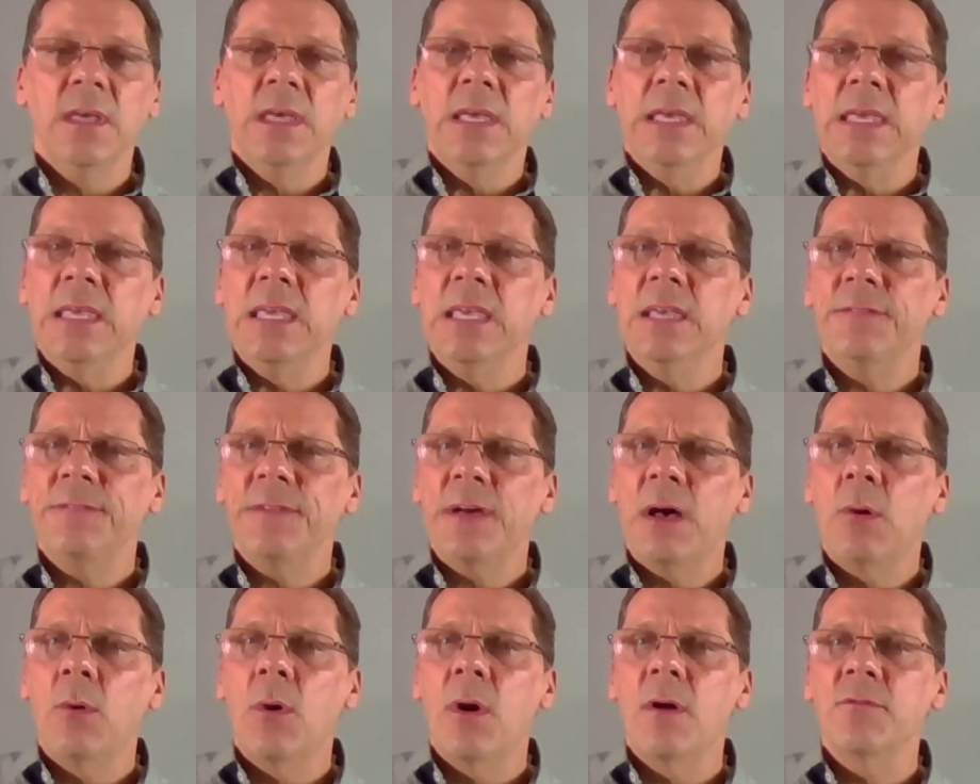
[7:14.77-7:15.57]
If,
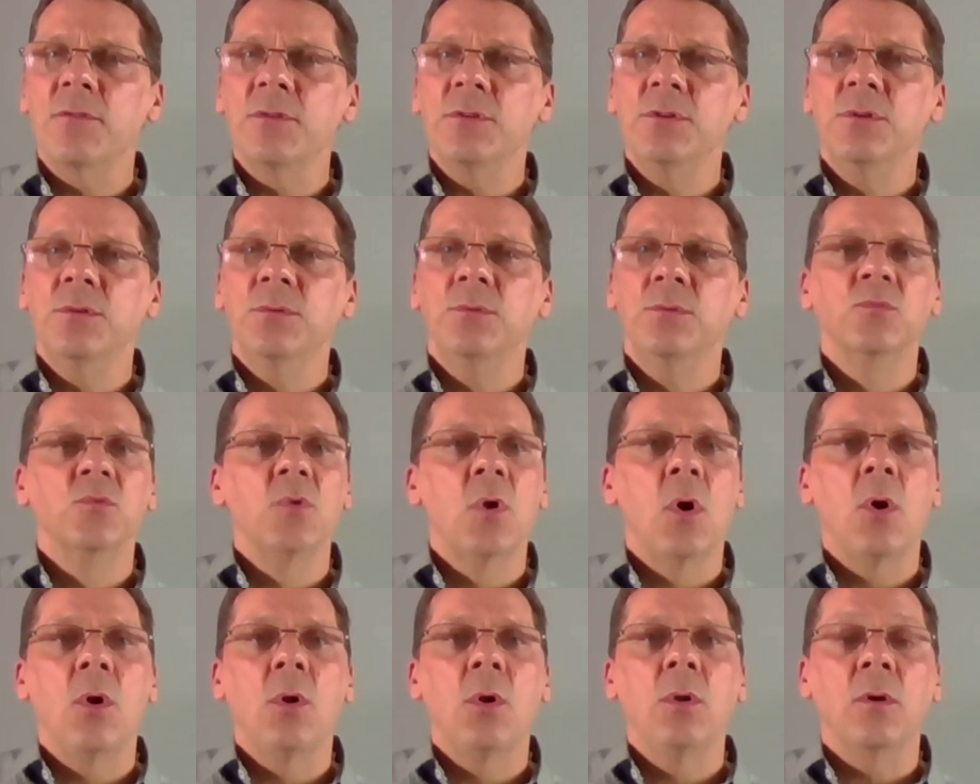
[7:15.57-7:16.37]
however, you
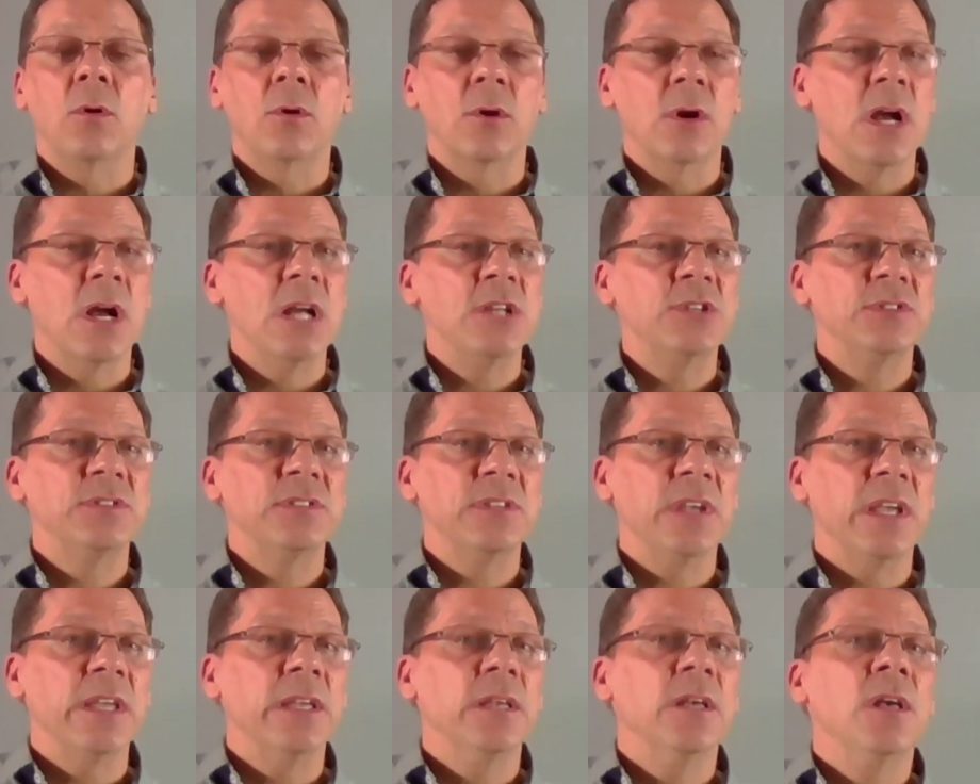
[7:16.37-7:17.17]
roll, or I should
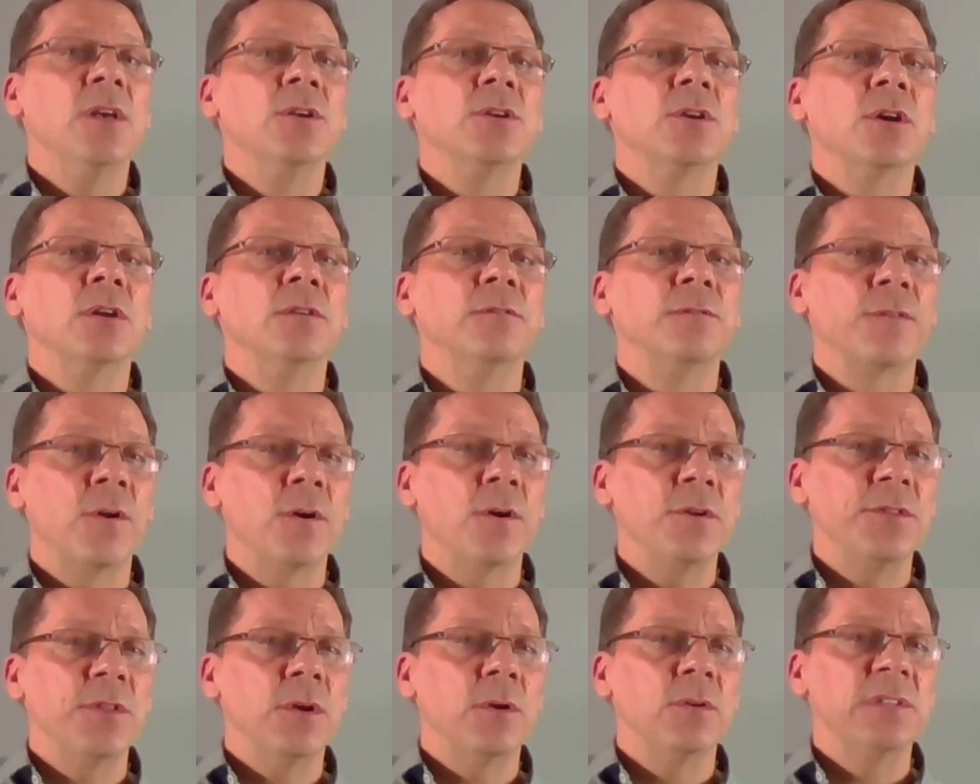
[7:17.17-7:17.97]
say,
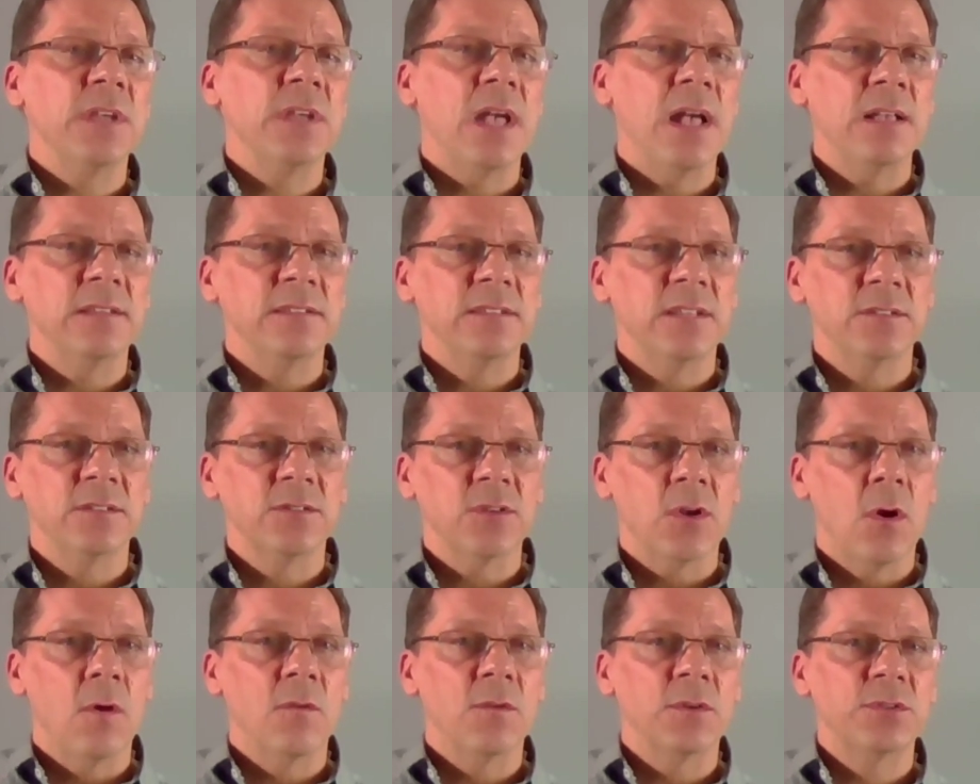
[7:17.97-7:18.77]
convert those assets
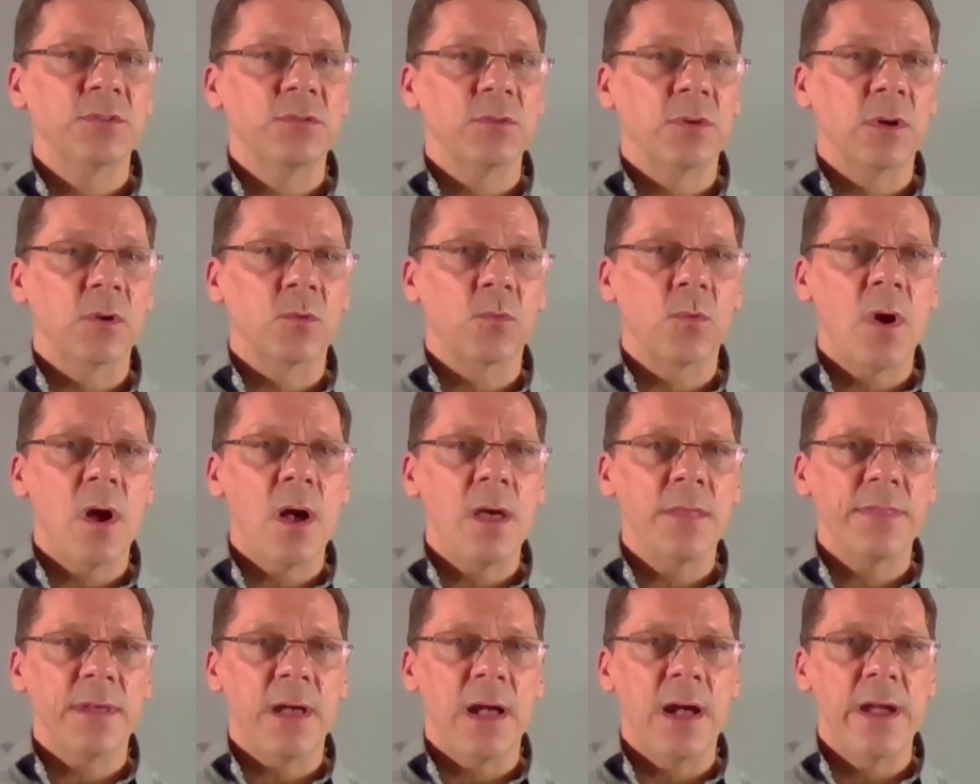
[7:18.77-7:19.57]
over to a
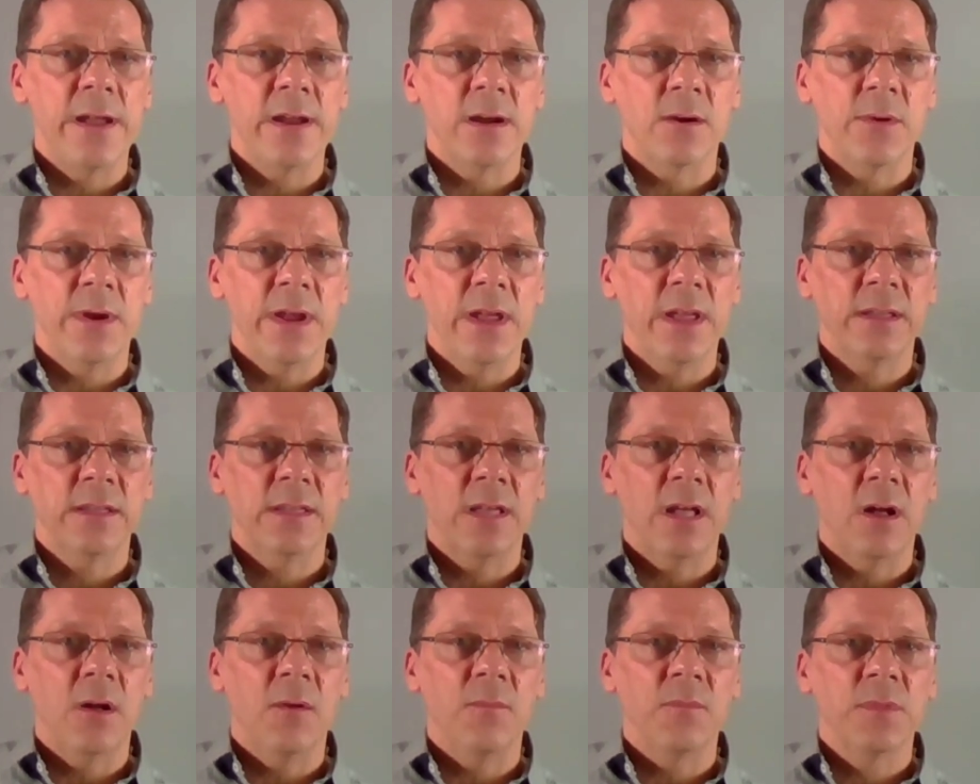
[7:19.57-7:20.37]
Roth IRA
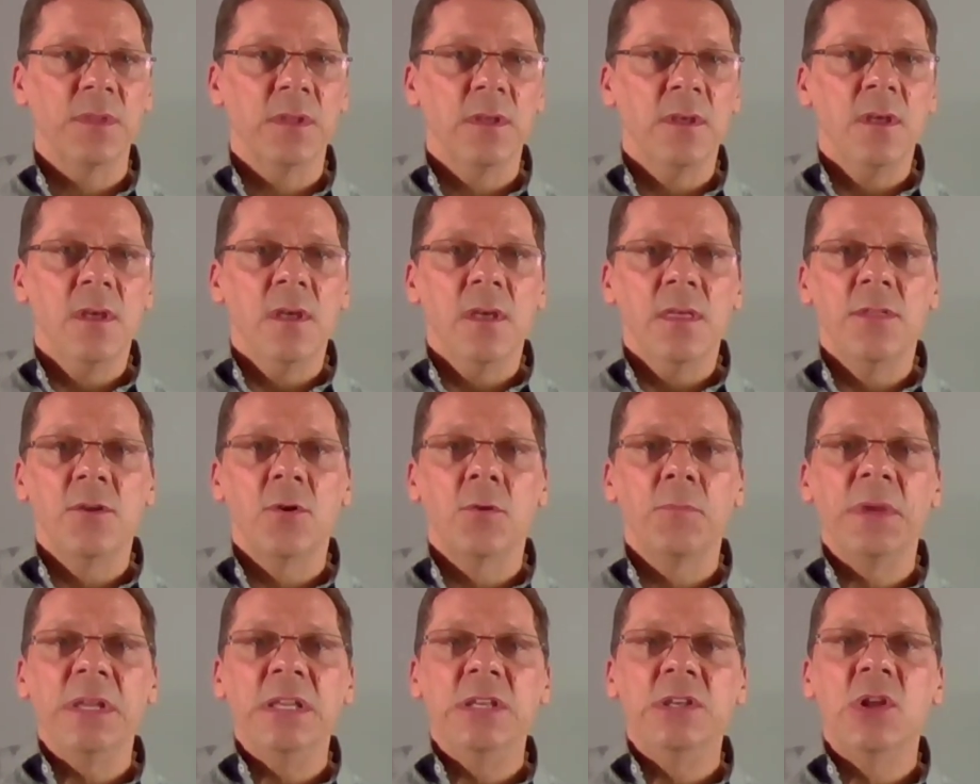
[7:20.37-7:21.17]
account, there will
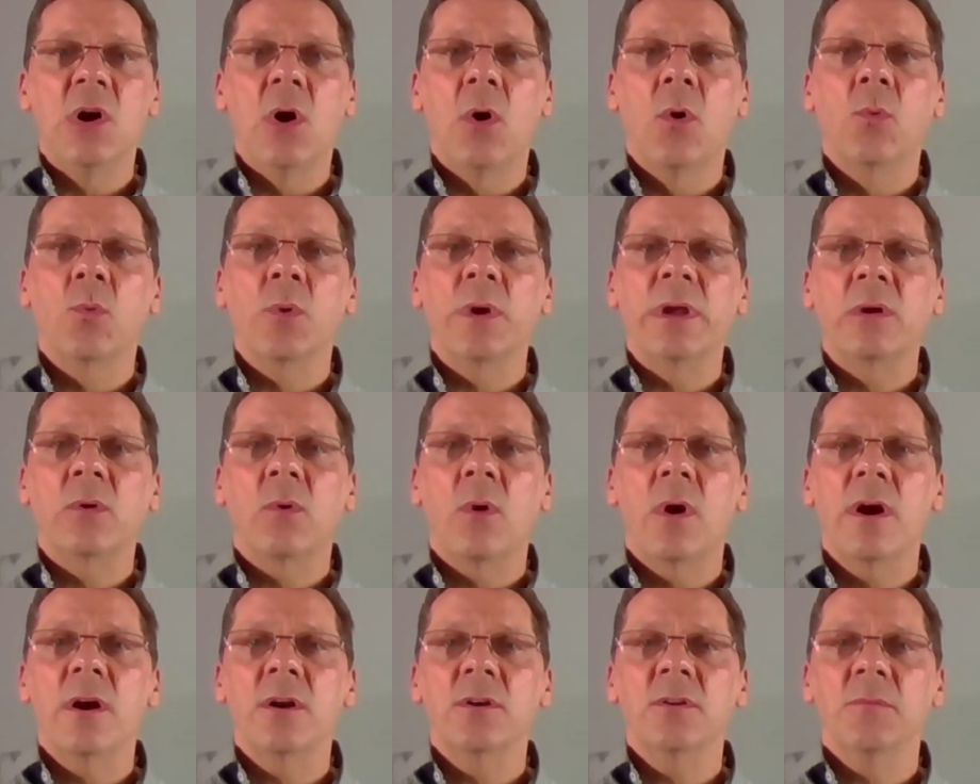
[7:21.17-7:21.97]
be no
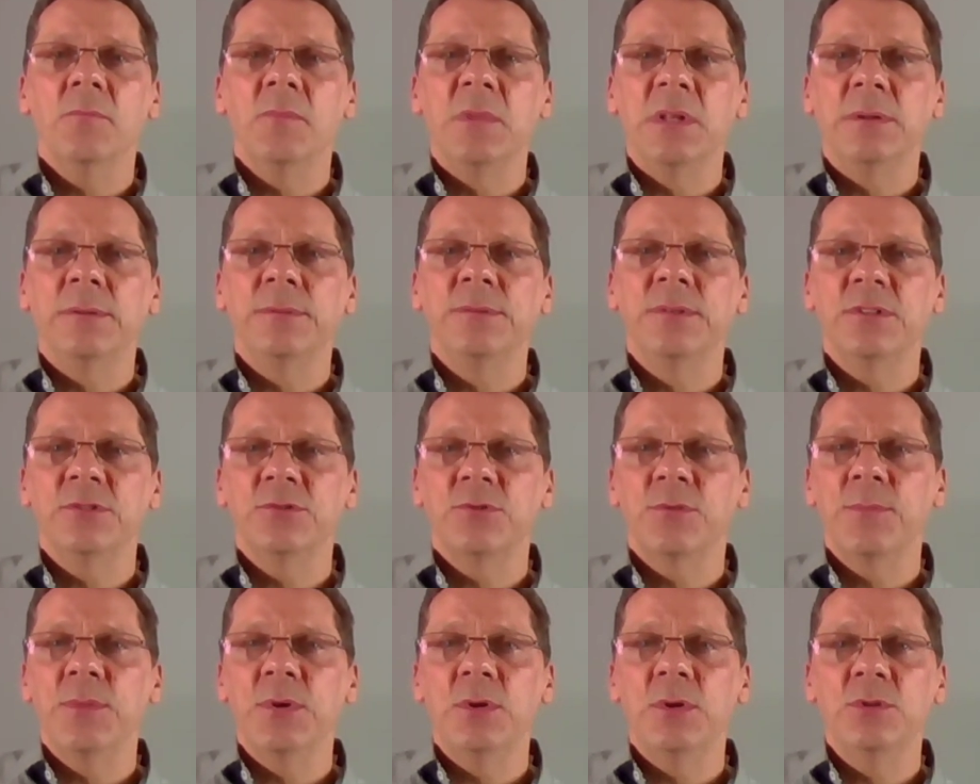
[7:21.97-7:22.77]
required minimum
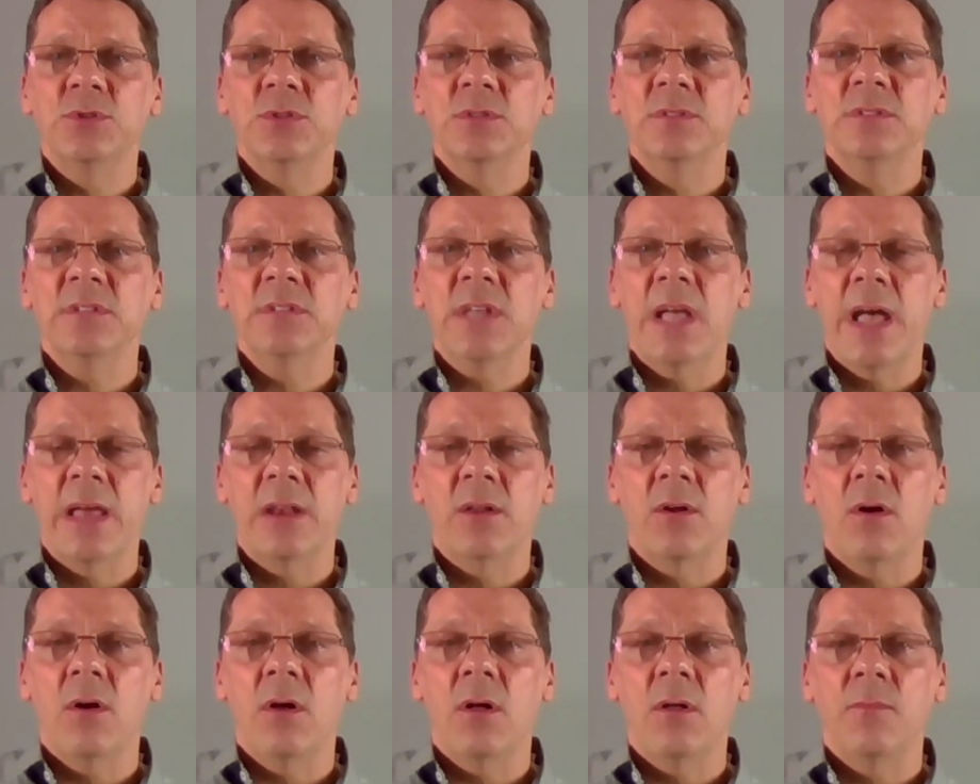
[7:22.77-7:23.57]
distributions at
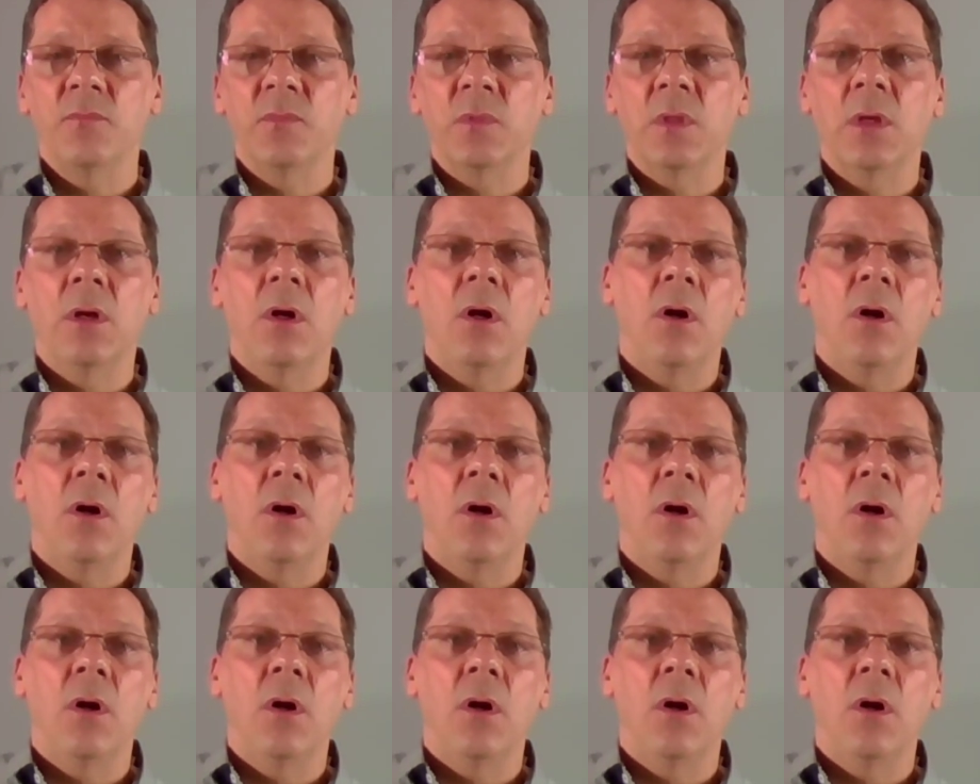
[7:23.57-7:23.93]
all.